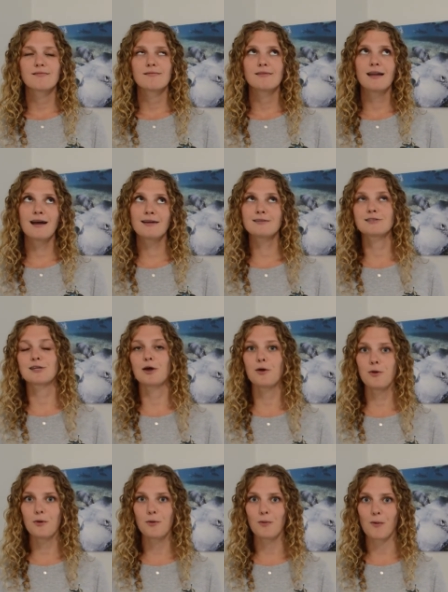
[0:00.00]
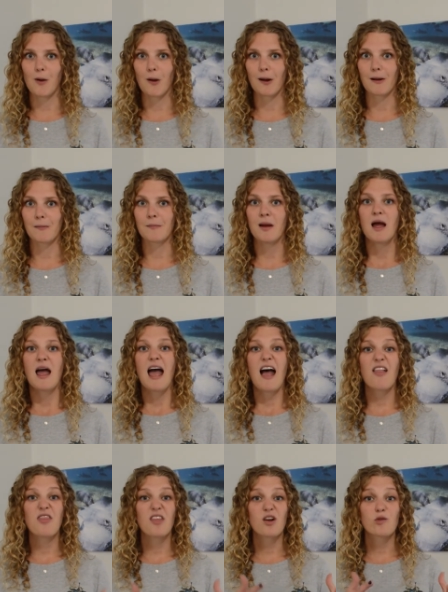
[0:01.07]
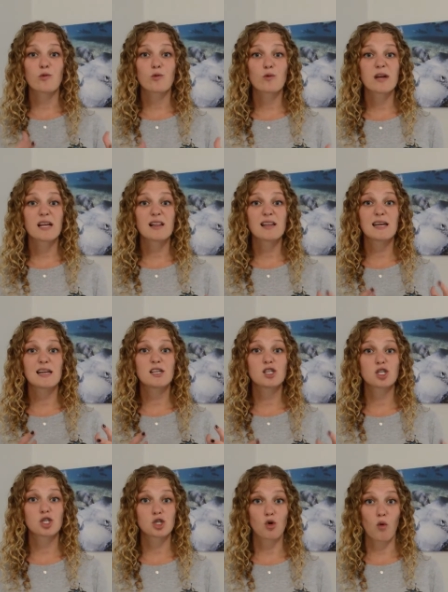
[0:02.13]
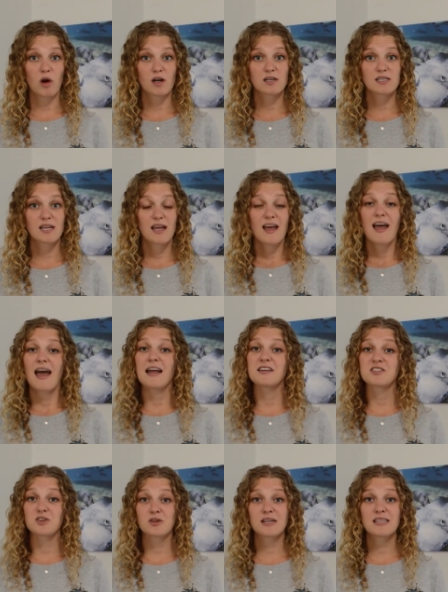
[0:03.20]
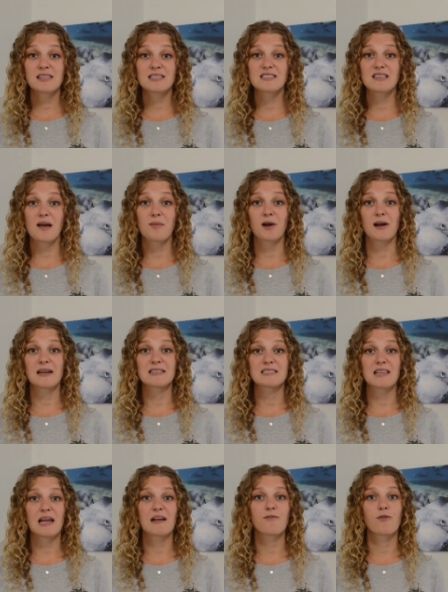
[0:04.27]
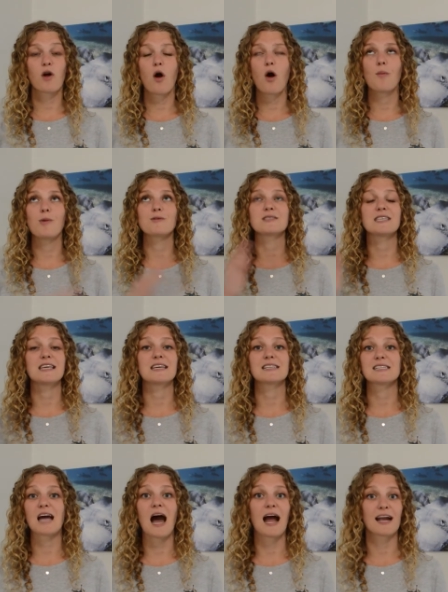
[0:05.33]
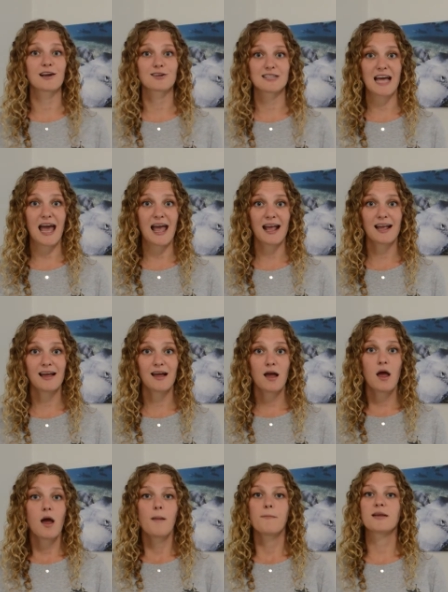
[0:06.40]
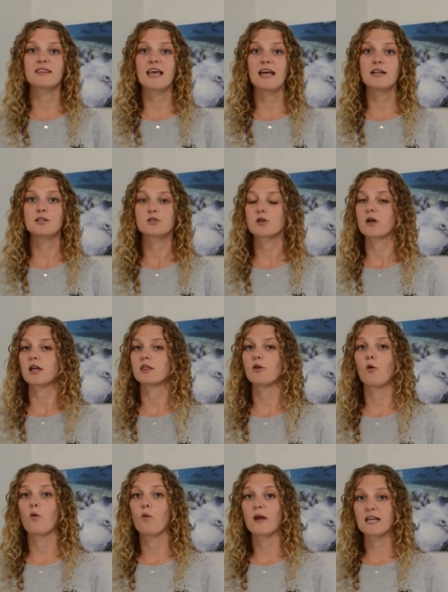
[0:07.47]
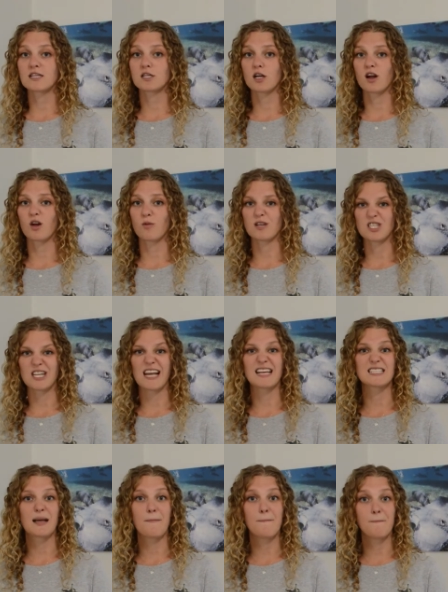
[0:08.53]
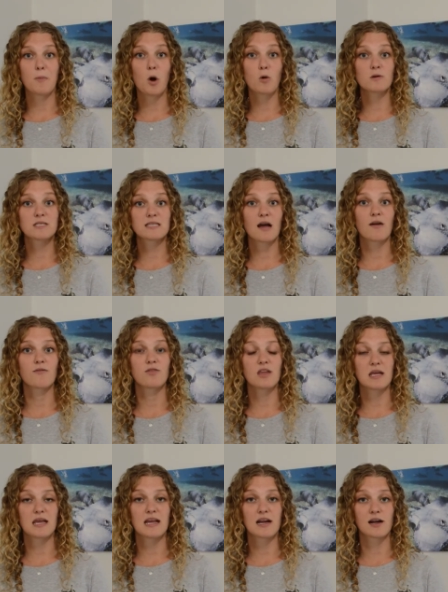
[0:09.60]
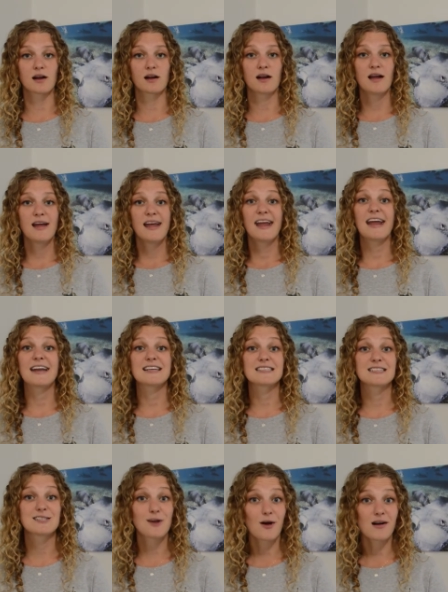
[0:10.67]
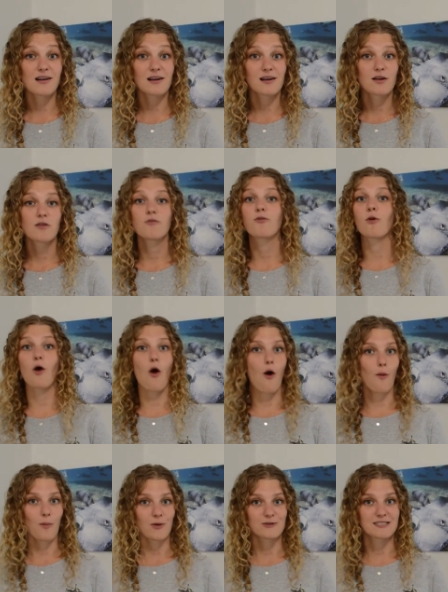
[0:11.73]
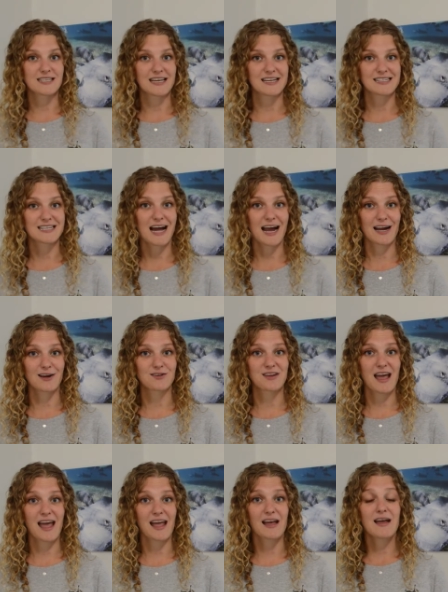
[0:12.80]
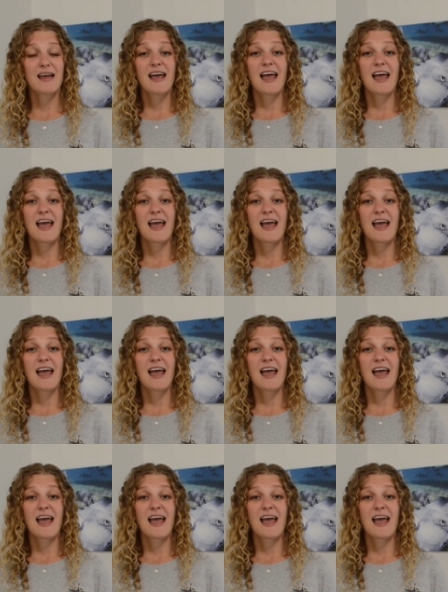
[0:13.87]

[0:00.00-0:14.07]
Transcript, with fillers: not too warm and they're really short. And during the summer, it's light for almost the entire day. But then during the winter, which takes up most of the year, it is dark for almost the entire day.